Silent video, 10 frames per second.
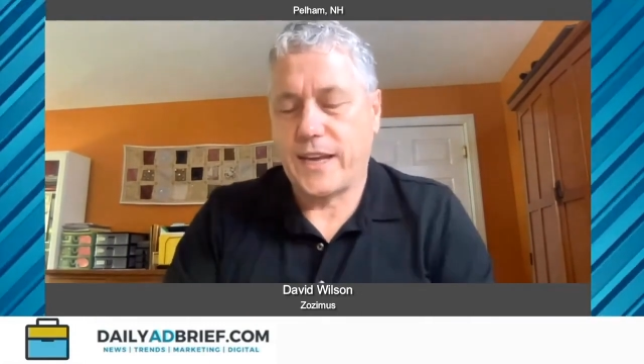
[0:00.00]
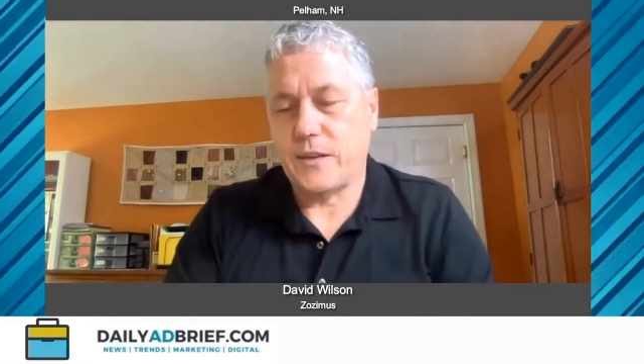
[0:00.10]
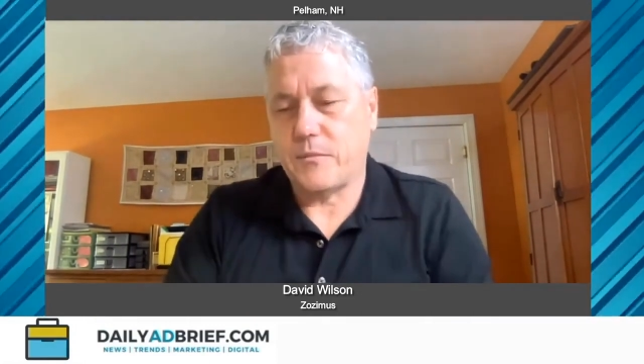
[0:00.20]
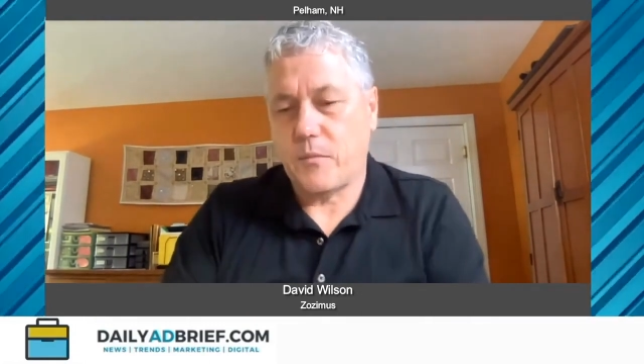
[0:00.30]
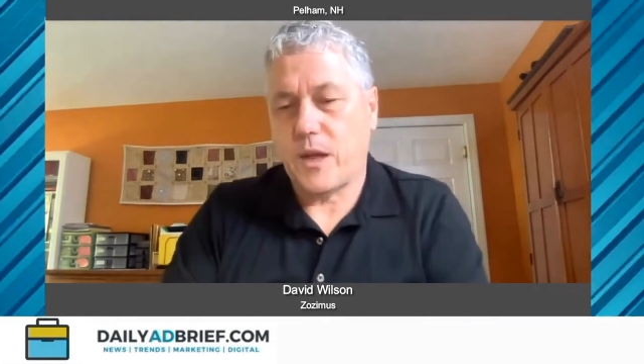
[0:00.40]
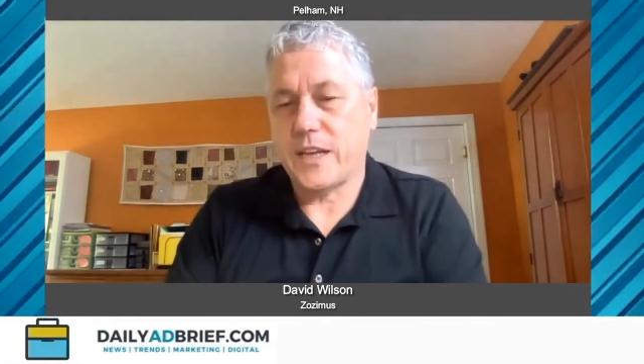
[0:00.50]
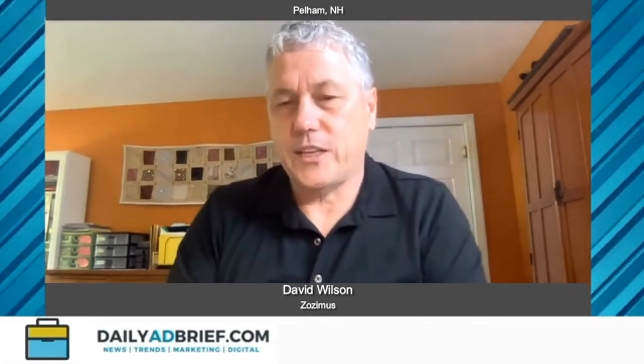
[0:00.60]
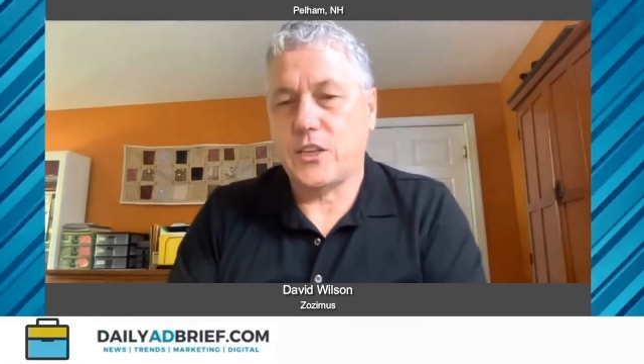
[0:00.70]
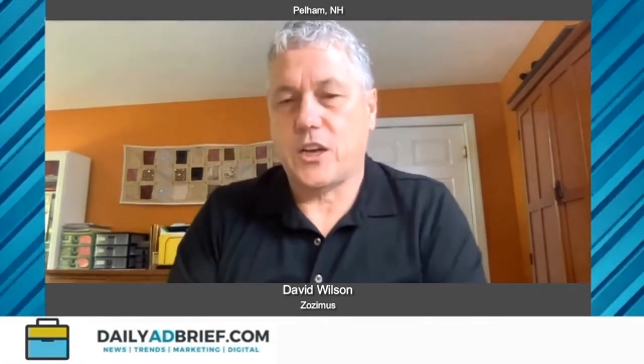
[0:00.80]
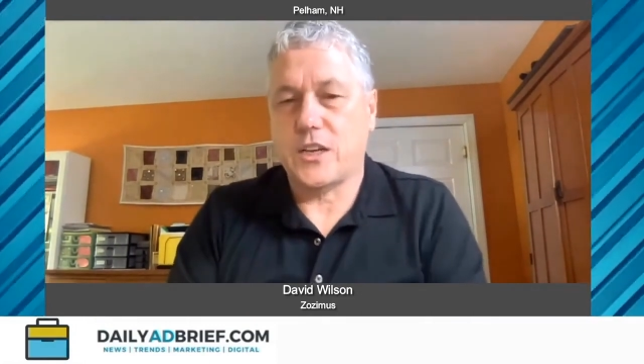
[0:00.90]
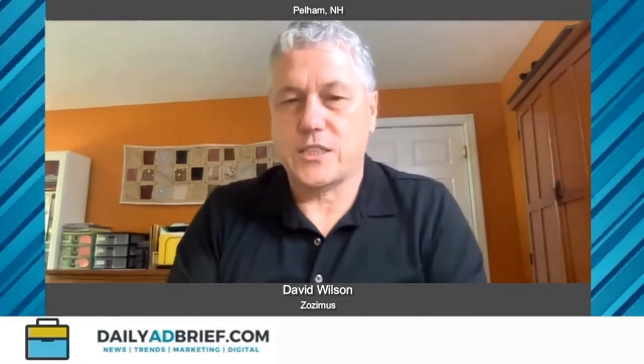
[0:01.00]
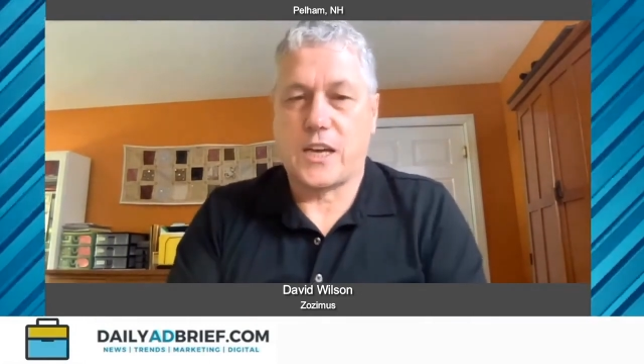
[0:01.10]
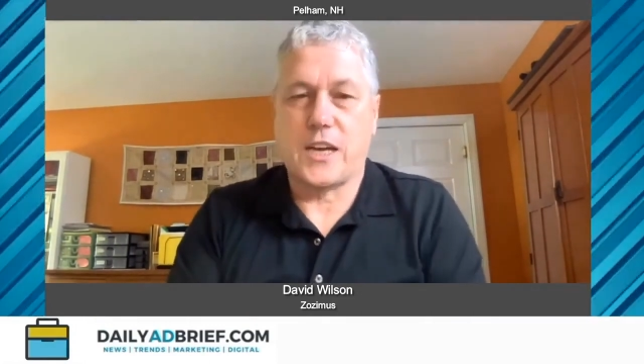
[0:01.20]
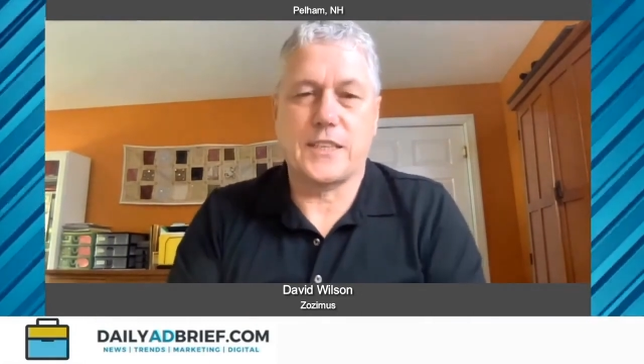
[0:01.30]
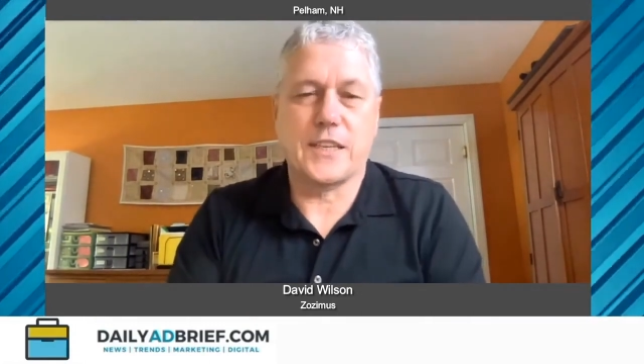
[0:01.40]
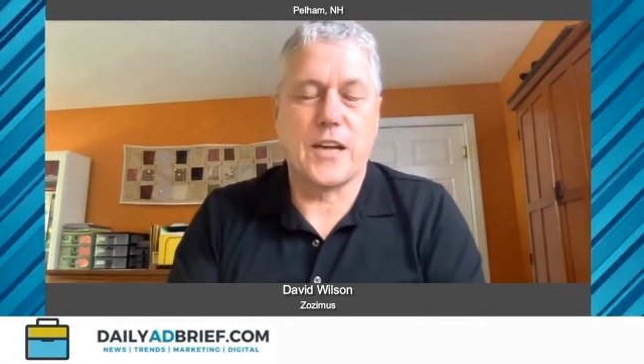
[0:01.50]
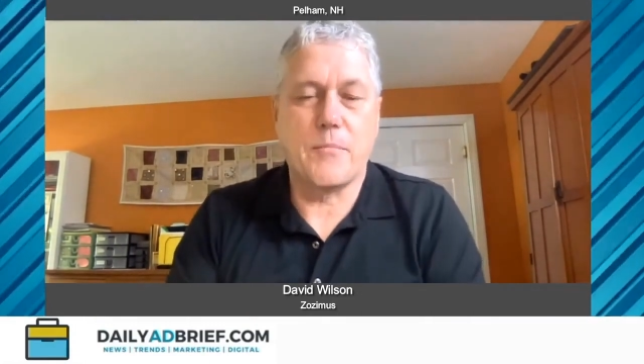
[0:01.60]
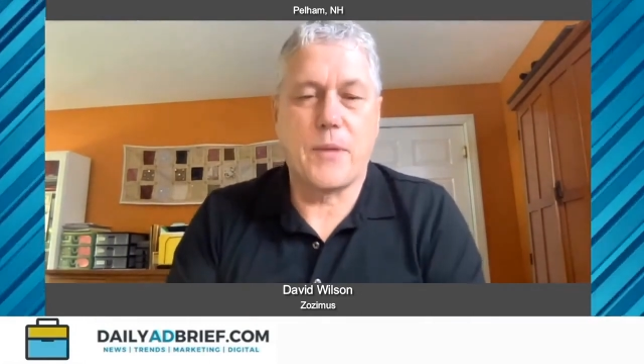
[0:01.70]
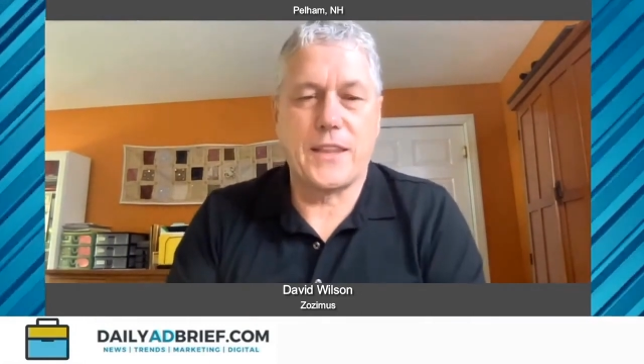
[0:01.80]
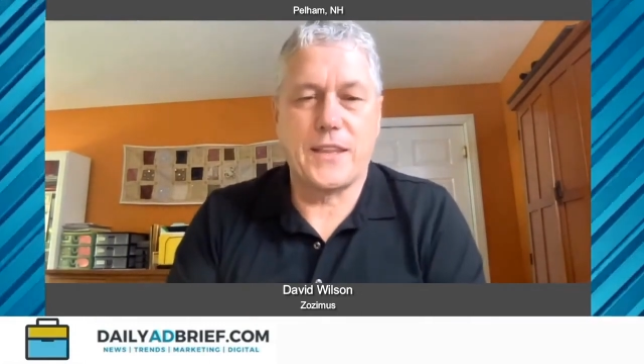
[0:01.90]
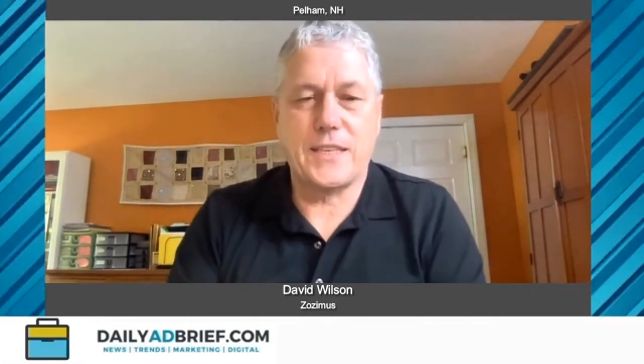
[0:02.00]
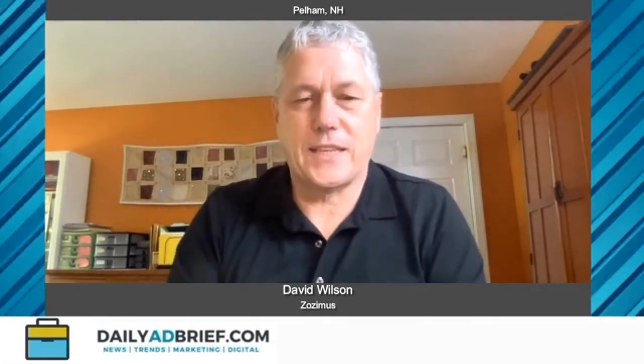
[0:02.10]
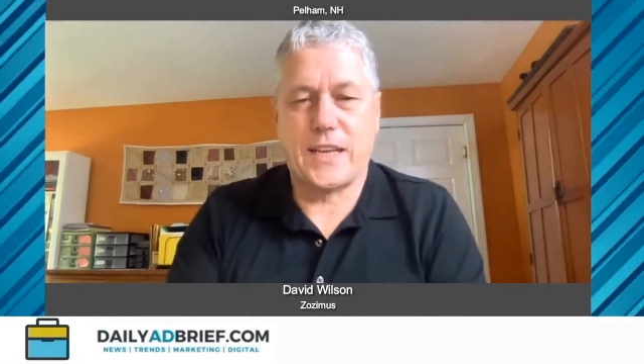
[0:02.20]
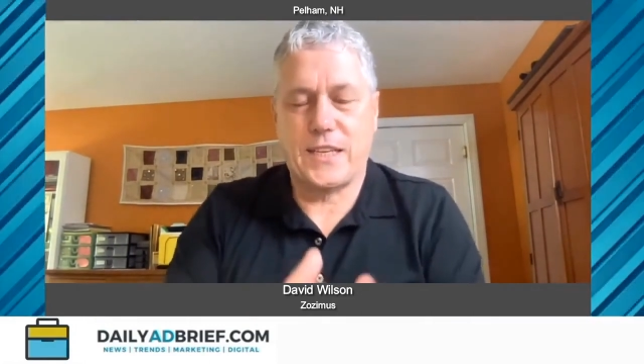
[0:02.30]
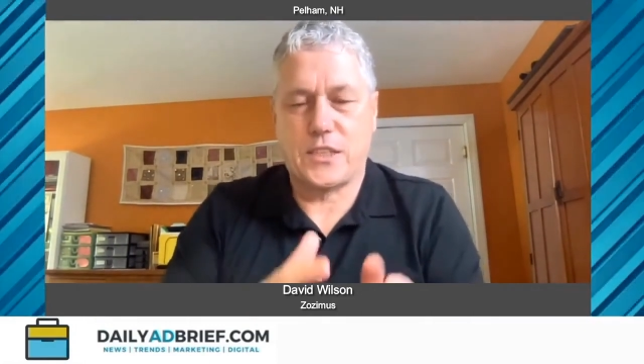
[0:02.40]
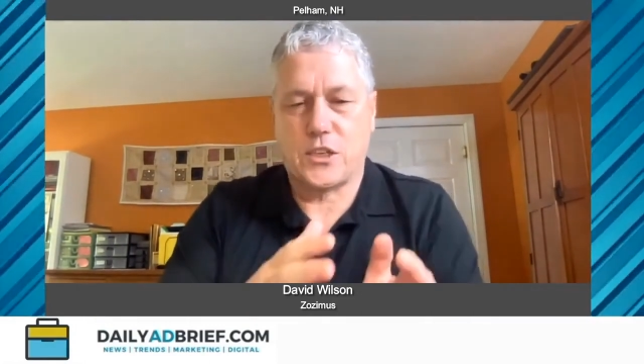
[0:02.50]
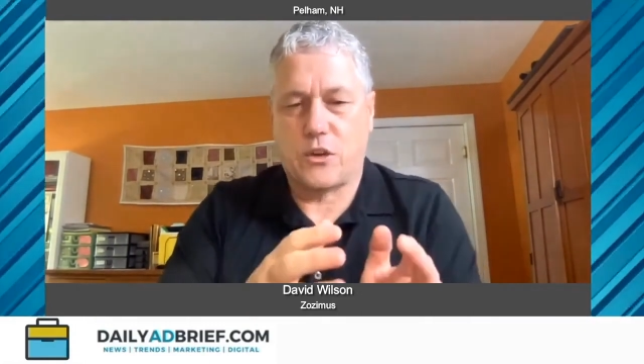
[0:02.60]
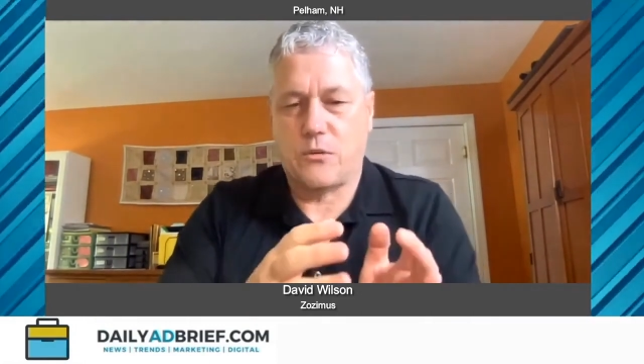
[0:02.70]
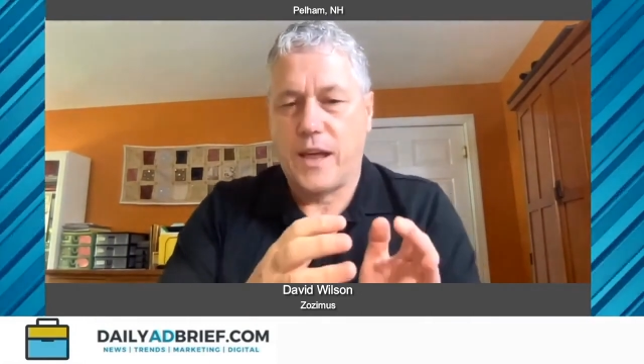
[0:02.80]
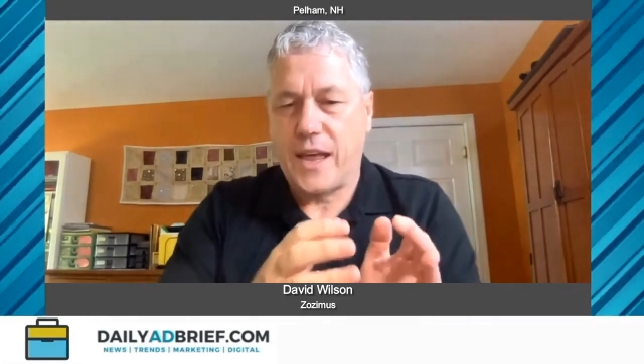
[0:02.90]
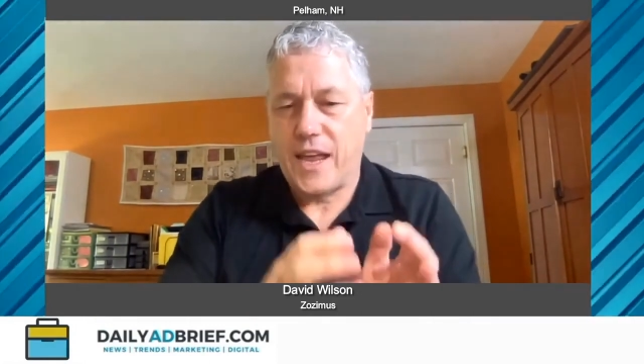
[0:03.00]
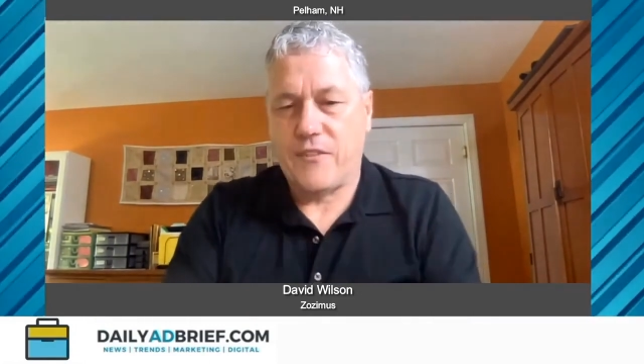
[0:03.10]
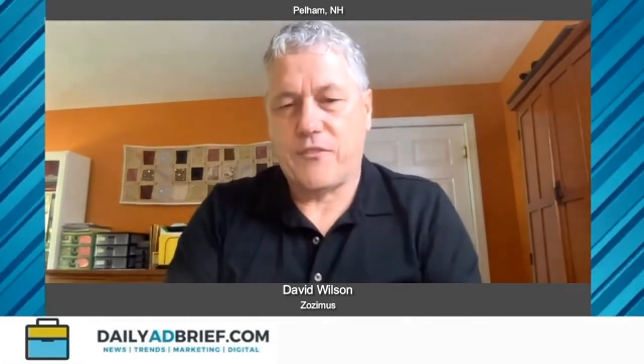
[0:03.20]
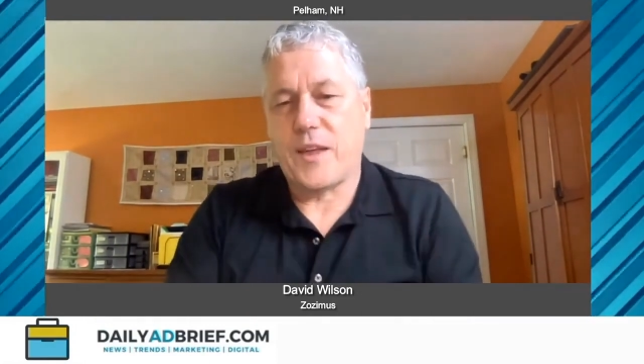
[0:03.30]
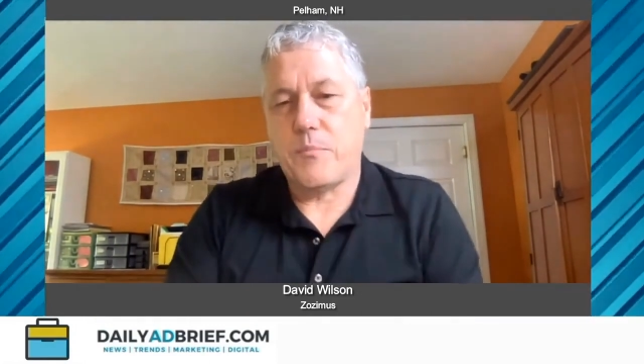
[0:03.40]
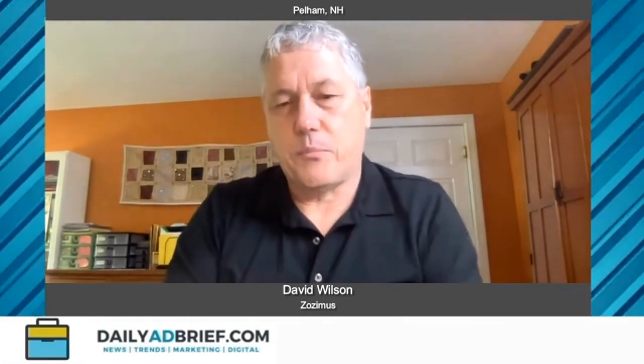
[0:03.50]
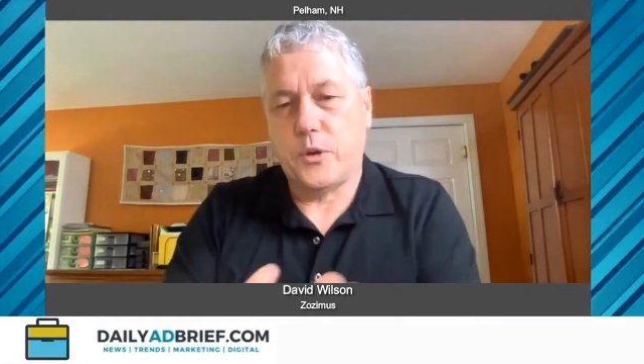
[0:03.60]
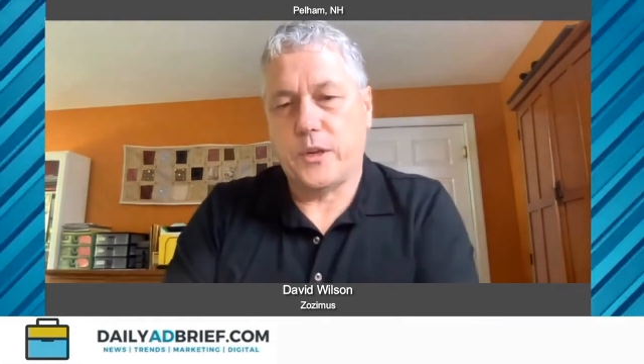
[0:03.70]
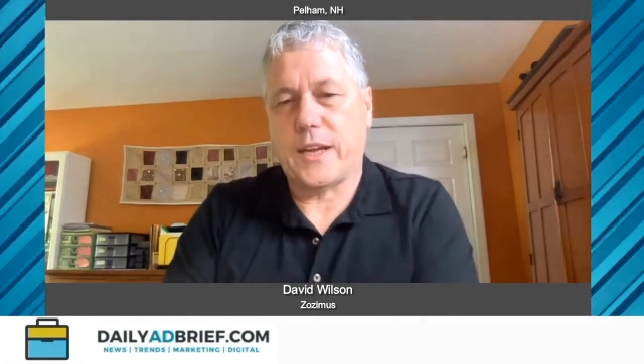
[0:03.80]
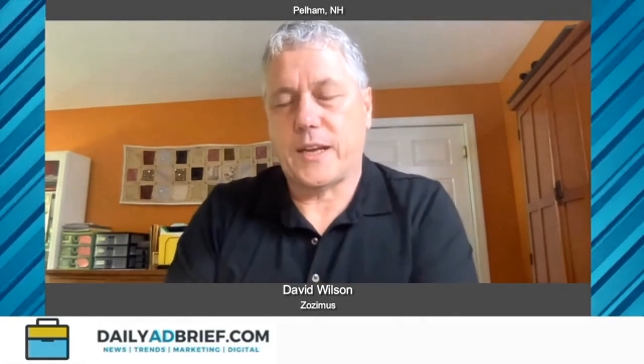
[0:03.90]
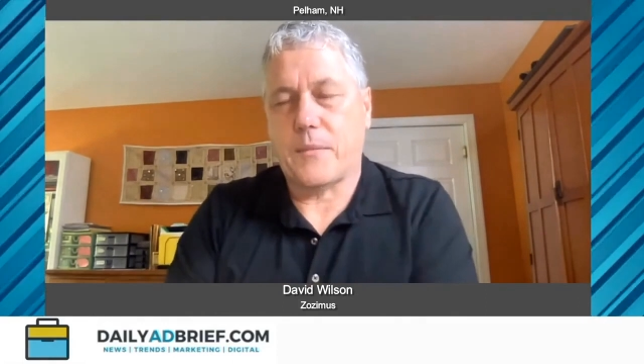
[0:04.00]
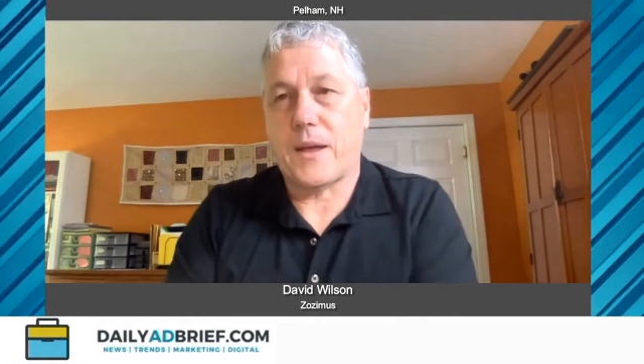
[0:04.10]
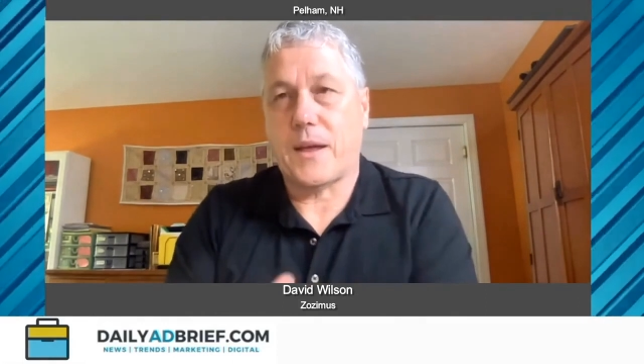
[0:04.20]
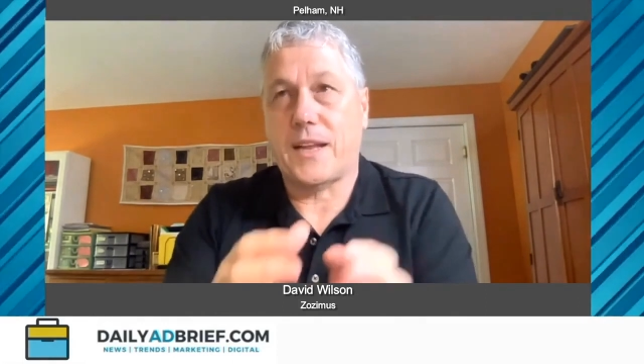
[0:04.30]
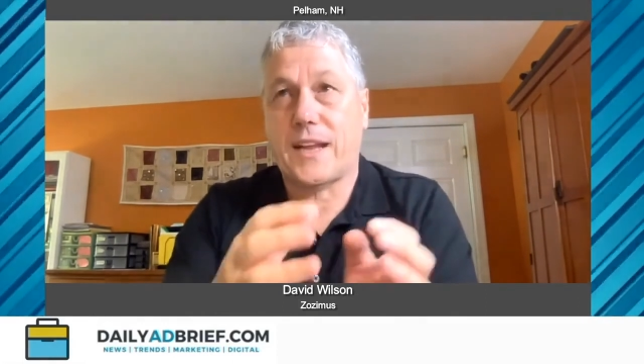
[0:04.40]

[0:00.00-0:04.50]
Getting marketing dollars are hard to come by these days. So if they put an